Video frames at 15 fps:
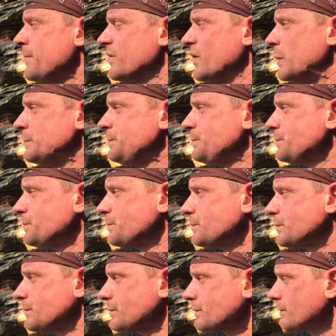So,
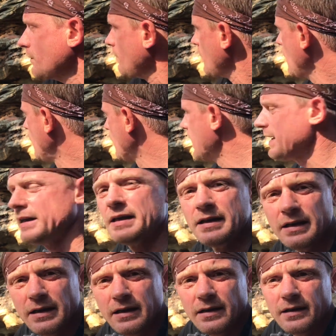all right,
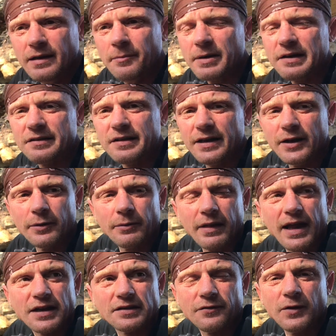I'm gonna sit here and
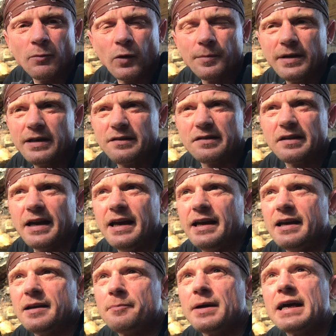relax a few more minutes
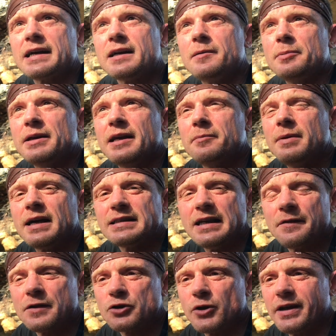and pack up and head back
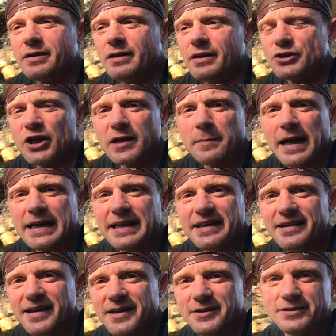down the trail. Check back
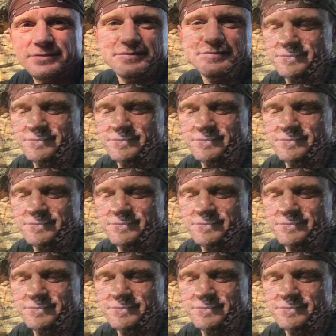in later.